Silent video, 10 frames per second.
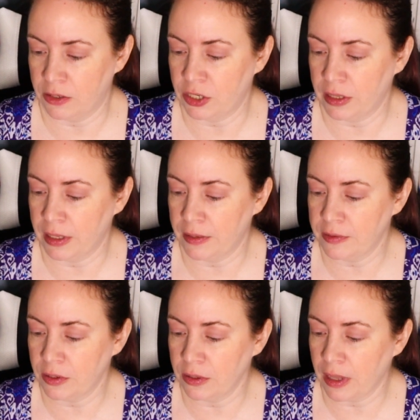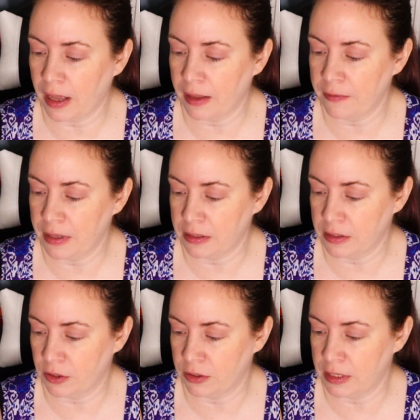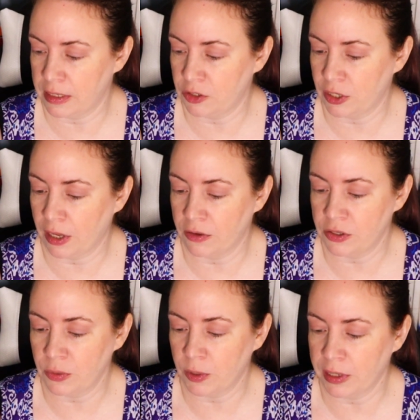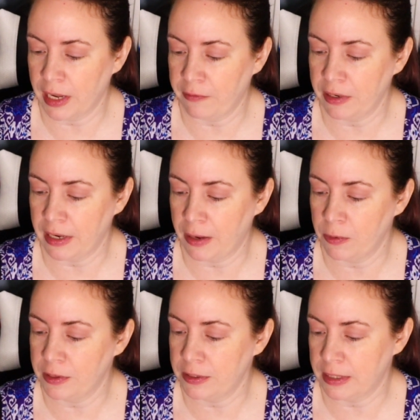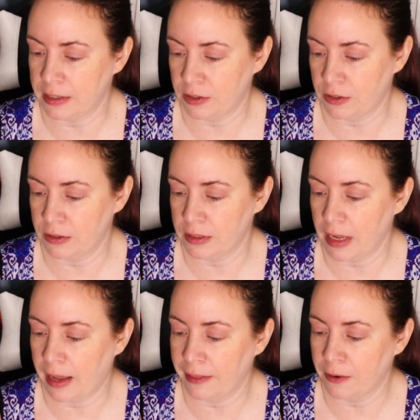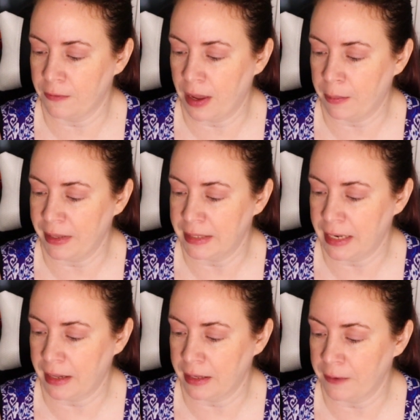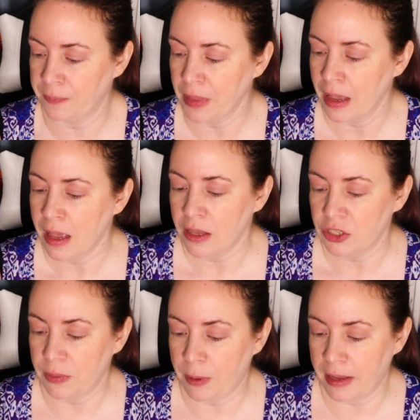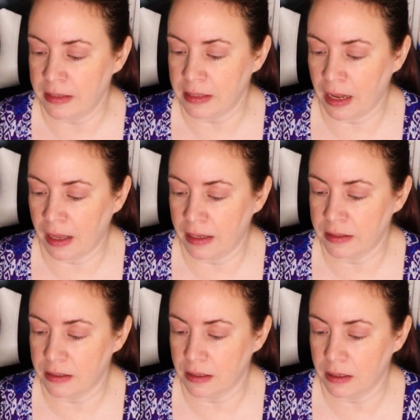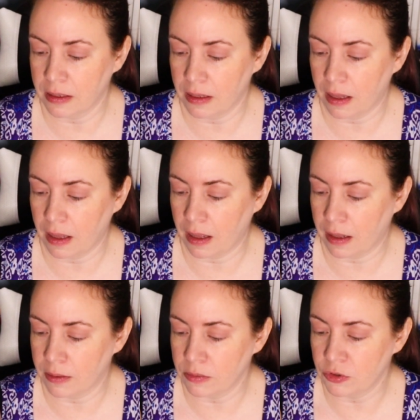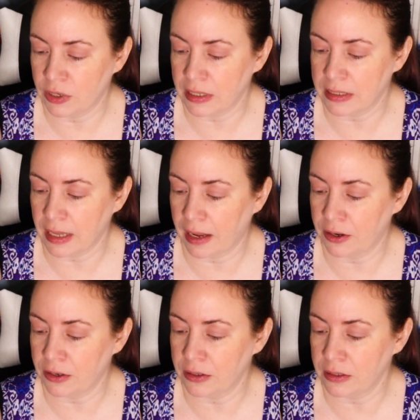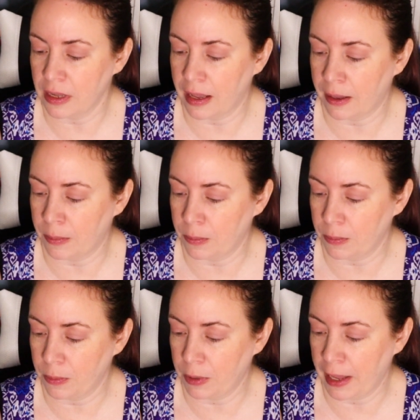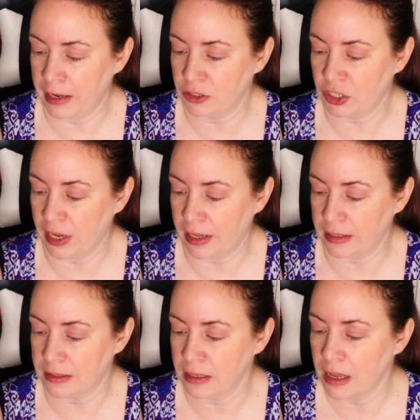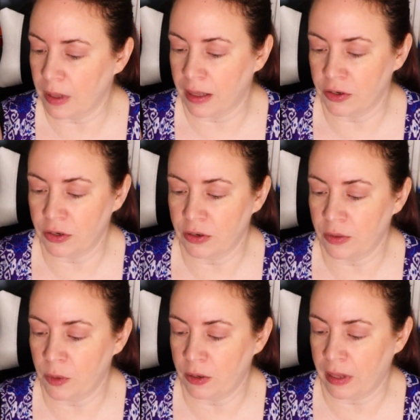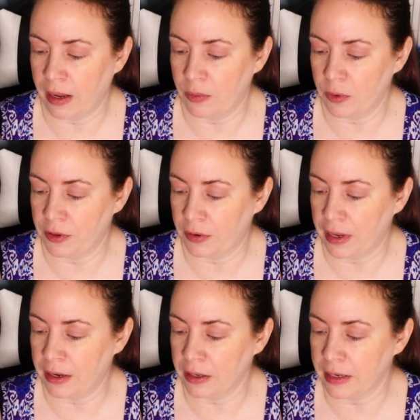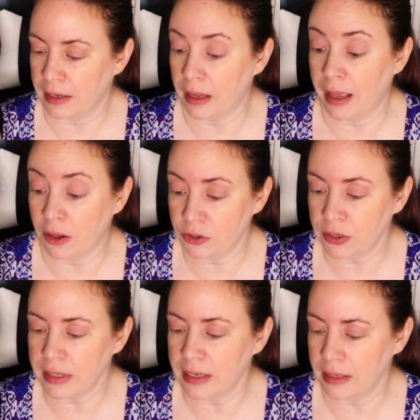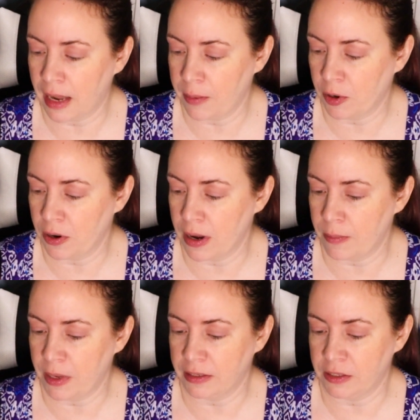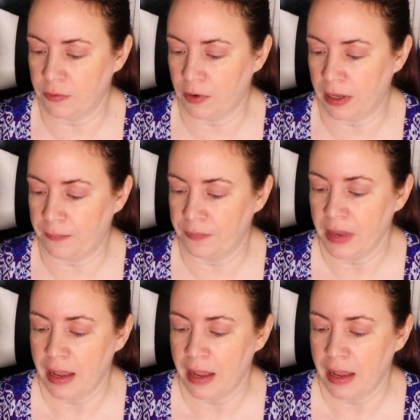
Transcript: She lives her life in certainty. She goes to work every day with her sisters at their family deli. She bakes nights, uh, drinks ciders, and playing chess under the moonlight with her elderly, elderly neighbor and best friend.